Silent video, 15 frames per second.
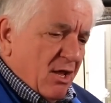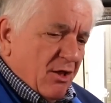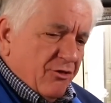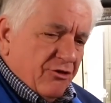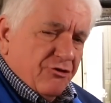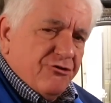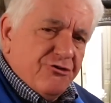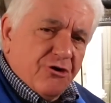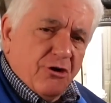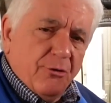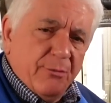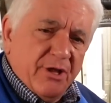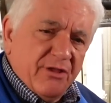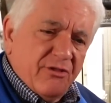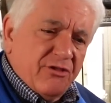
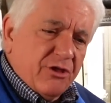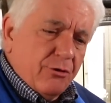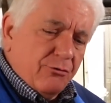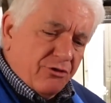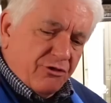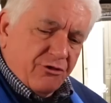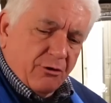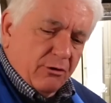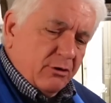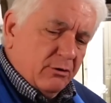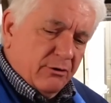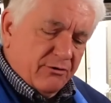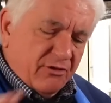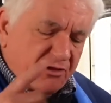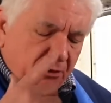Germans use
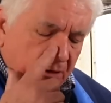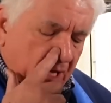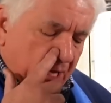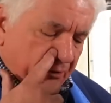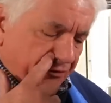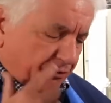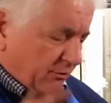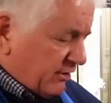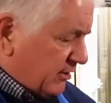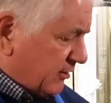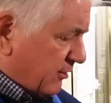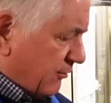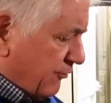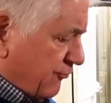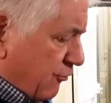
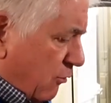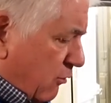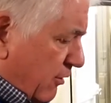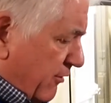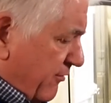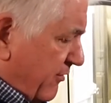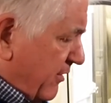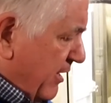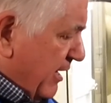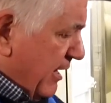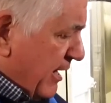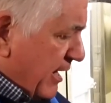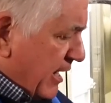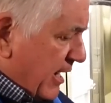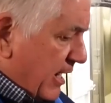circular doors,
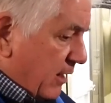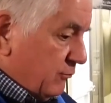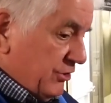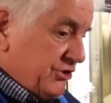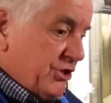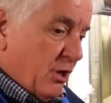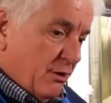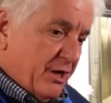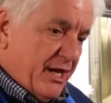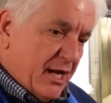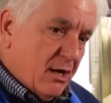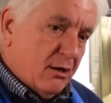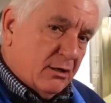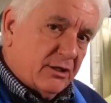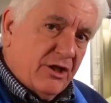which are
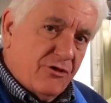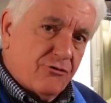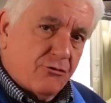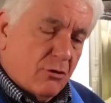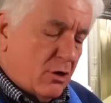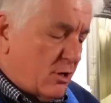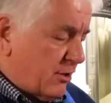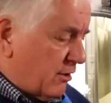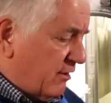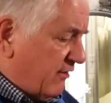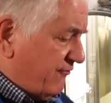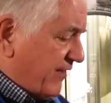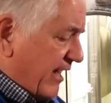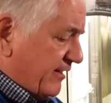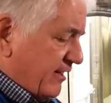inherently stronger. In
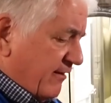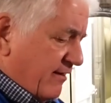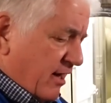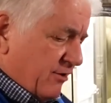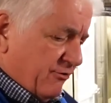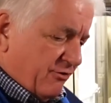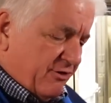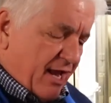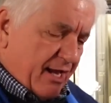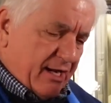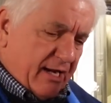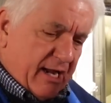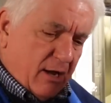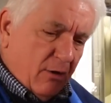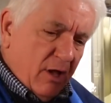fact, as I understand it
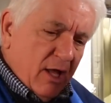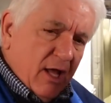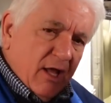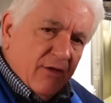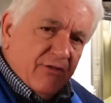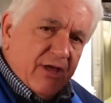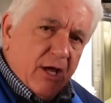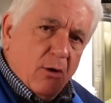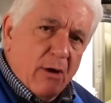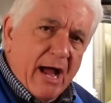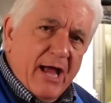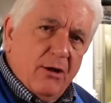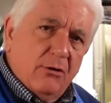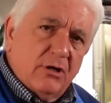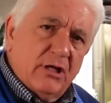now, the
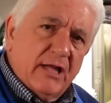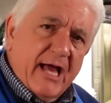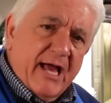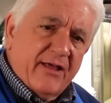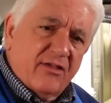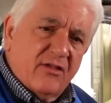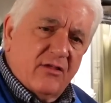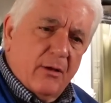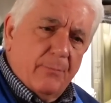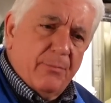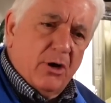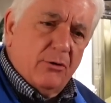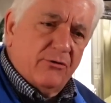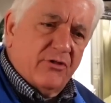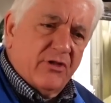Ohio class
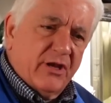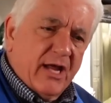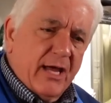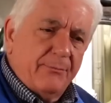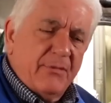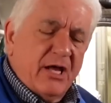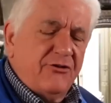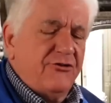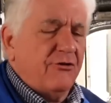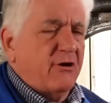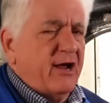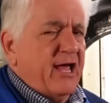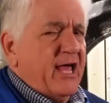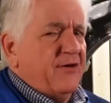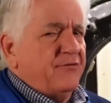boats, and I'm not sure,
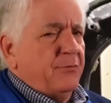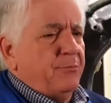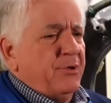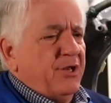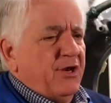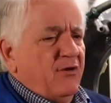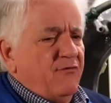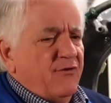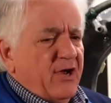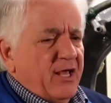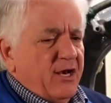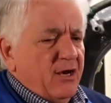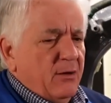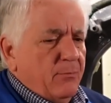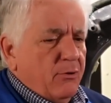I haven't been
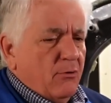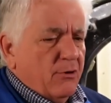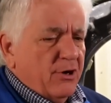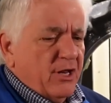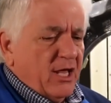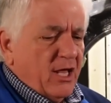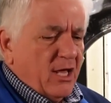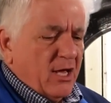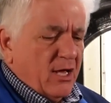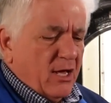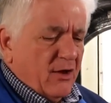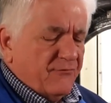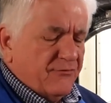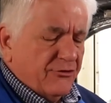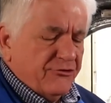invited aboard
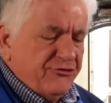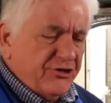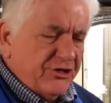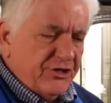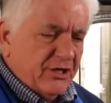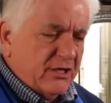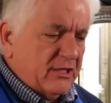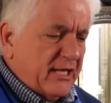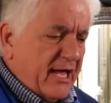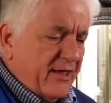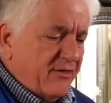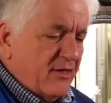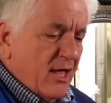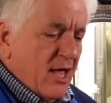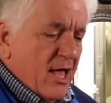a Virginia
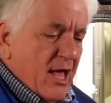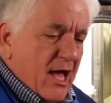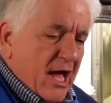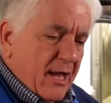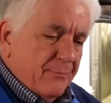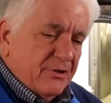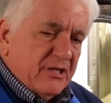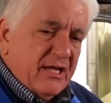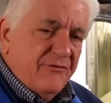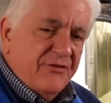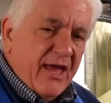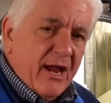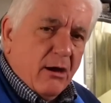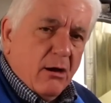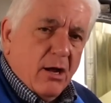class. I believe
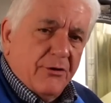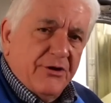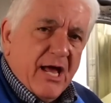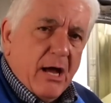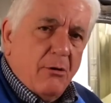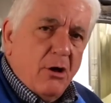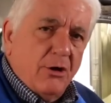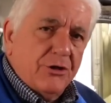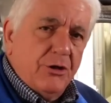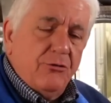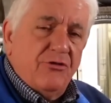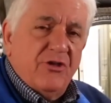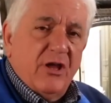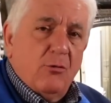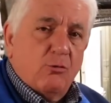they are now all
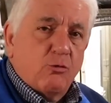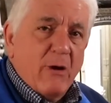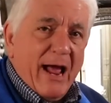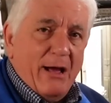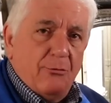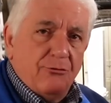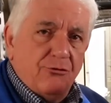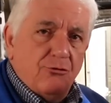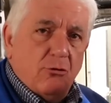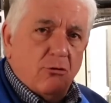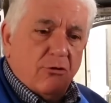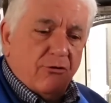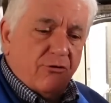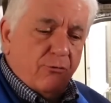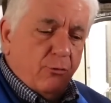using round
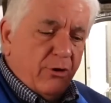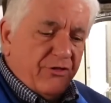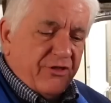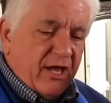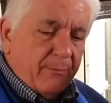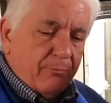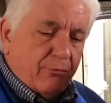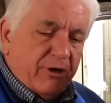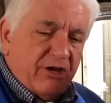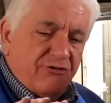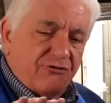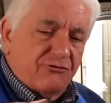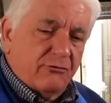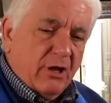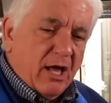doors with a
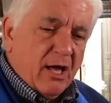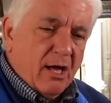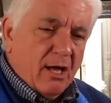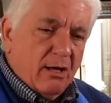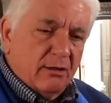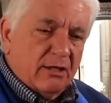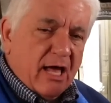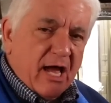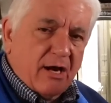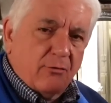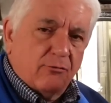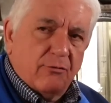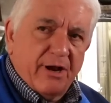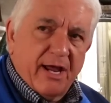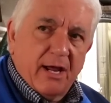breech lock
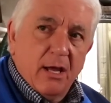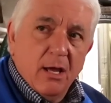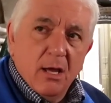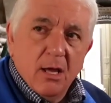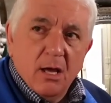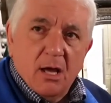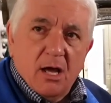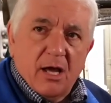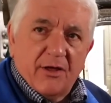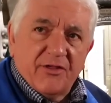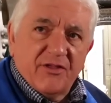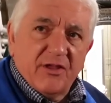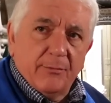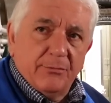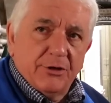ring,
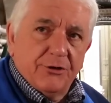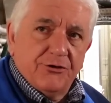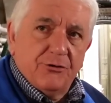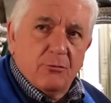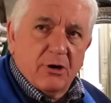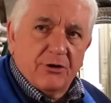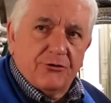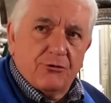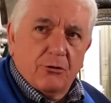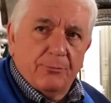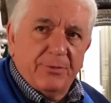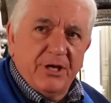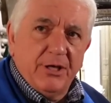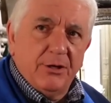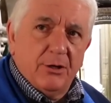similar to our
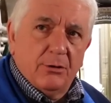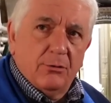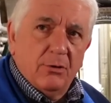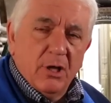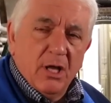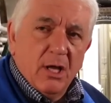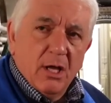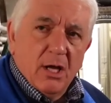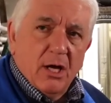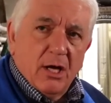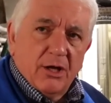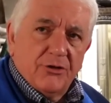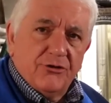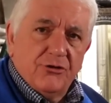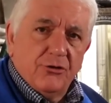torpedo
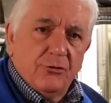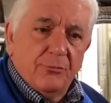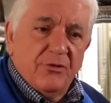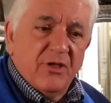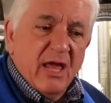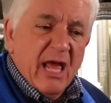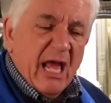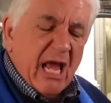tubes.